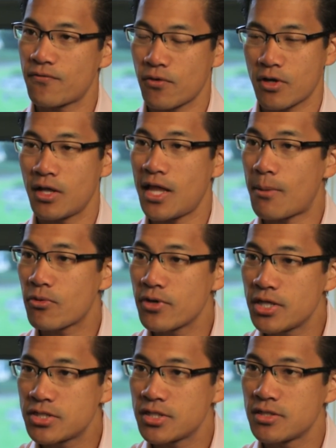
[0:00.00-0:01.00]
for
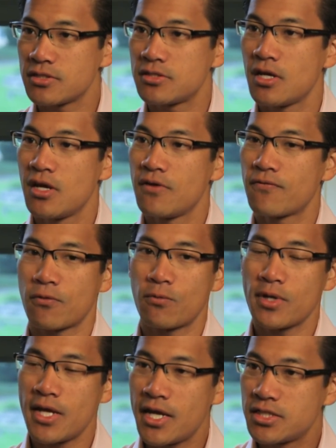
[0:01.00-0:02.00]
collaborations, for
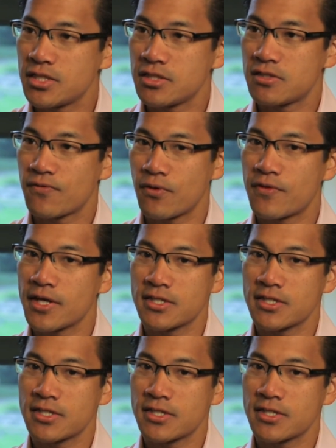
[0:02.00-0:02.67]
reagents, for